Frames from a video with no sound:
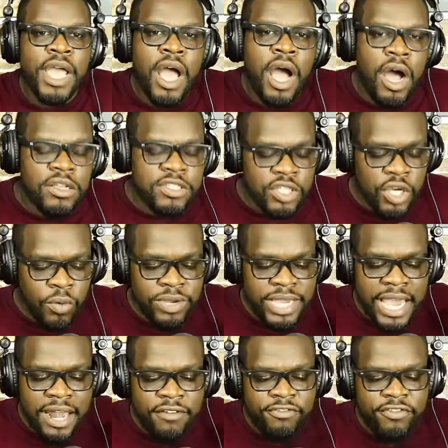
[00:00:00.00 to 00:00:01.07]
Also, we
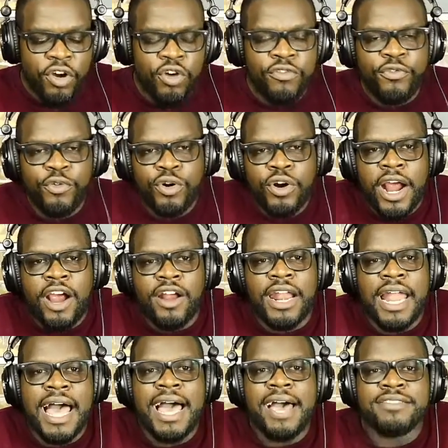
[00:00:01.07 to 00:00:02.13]
got to vote for our
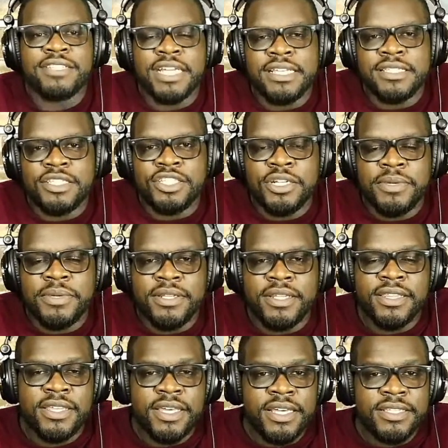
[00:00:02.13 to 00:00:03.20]
lives, ladies and gentlemen.
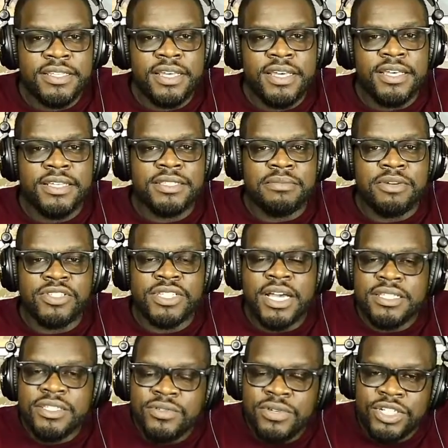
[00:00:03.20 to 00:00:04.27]
This is the most
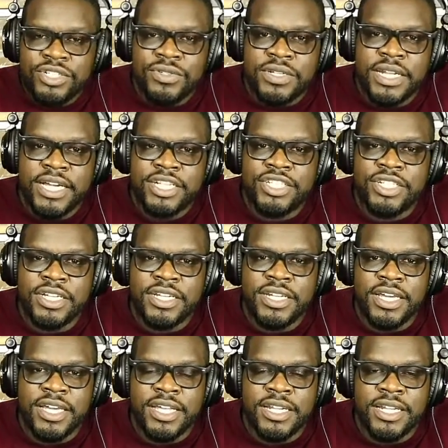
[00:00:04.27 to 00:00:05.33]
consequential election
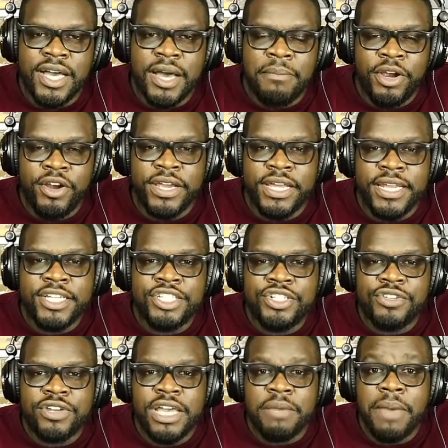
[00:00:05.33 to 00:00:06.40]
in American
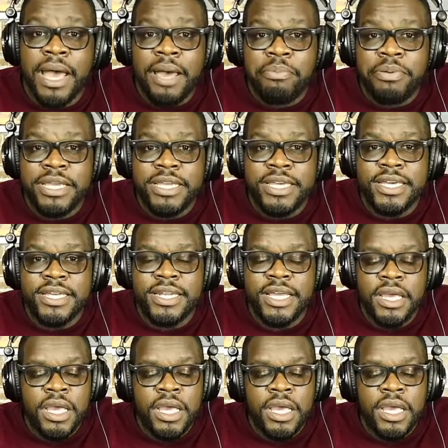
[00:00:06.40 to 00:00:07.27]
history, in my opinion.